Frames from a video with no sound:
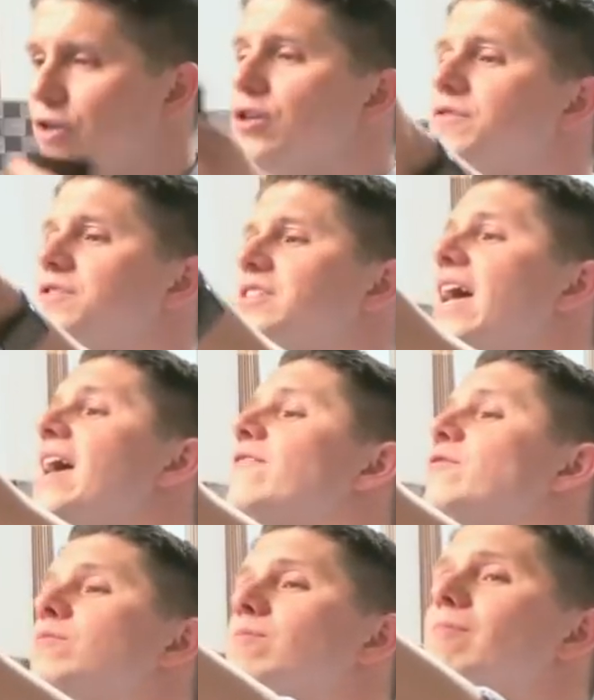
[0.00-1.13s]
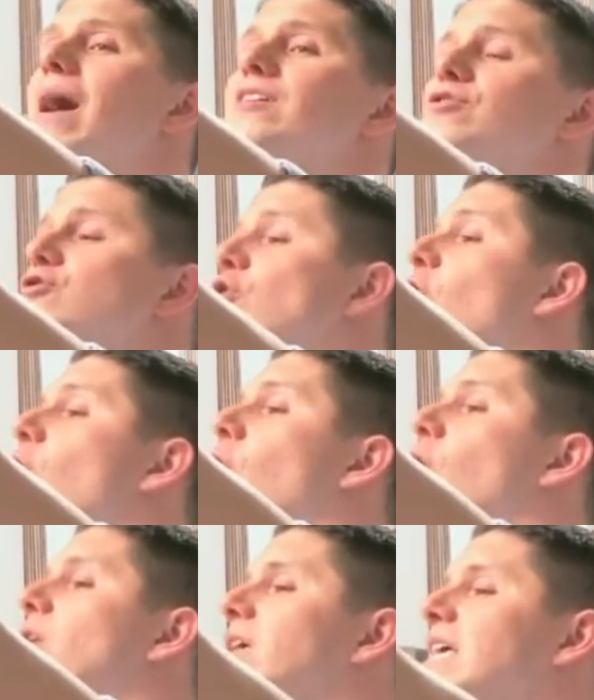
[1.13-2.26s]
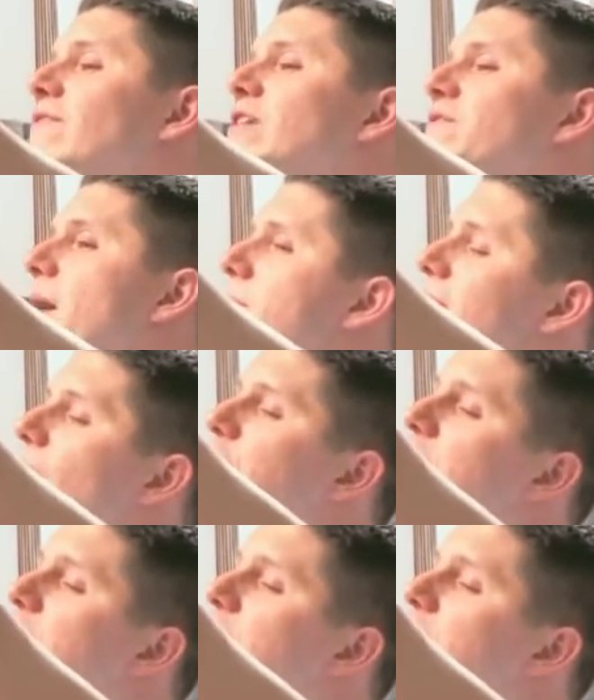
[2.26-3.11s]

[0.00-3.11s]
could have saved my soul, even if that meant I